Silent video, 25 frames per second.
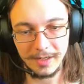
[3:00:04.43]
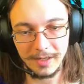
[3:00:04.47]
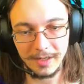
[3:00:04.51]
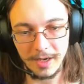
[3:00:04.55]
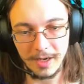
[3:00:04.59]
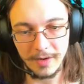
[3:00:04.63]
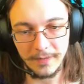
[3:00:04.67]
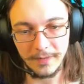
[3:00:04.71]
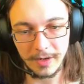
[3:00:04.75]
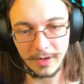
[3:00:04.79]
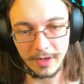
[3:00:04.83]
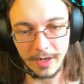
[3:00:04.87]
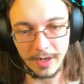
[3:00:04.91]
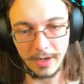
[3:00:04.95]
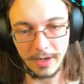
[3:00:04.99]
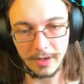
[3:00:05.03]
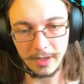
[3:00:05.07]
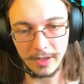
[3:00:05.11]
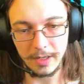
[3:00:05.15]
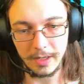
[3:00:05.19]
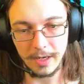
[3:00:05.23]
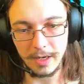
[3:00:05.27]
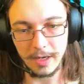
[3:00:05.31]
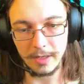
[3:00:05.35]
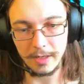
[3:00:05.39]
I figured out
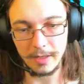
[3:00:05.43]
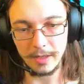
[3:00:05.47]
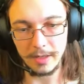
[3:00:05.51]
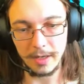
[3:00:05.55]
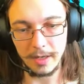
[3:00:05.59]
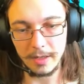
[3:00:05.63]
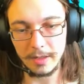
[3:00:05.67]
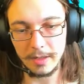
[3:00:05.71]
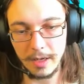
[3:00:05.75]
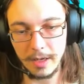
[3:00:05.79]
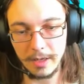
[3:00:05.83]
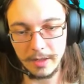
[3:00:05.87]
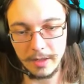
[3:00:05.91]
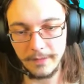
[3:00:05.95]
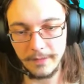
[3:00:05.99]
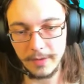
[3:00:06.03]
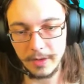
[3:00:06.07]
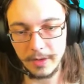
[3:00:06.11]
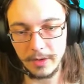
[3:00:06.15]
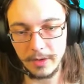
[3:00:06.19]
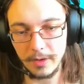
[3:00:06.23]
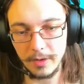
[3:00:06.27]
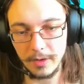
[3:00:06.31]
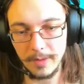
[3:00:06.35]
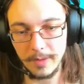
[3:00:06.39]
how, how I, I
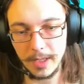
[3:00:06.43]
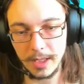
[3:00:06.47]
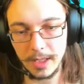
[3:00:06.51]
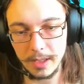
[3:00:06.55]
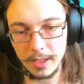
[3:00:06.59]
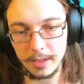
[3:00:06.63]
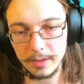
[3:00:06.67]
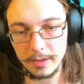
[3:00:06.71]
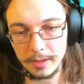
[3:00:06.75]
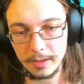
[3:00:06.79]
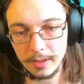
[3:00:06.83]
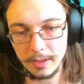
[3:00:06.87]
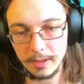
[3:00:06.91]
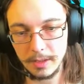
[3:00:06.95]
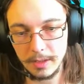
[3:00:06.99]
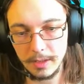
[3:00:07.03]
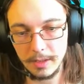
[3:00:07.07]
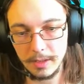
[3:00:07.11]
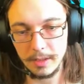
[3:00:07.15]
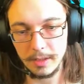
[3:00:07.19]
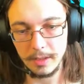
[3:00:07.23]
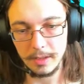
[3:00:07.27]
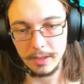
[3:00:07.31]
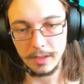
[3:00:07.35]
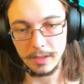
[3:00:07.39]
figured out your weakness.
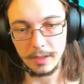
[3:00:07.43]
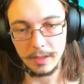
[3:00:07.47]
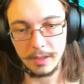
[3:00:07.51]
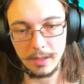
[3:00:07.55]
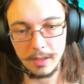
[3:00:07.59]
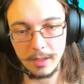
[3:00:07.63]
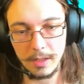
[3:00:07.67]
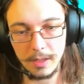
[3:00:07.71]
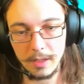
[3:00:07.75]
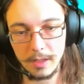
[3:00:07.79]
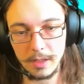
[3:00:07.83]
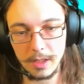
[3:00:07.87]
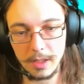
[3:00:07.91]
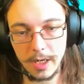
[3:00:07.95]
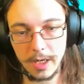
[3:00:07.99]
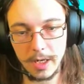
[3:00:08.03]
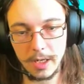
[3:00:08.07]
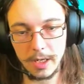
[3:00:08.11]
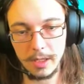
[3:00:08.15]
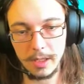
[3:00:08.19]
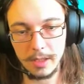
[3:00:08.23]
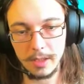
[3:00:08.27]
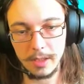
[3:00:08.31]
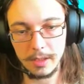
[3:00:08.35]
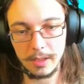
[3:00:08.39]
Ugly.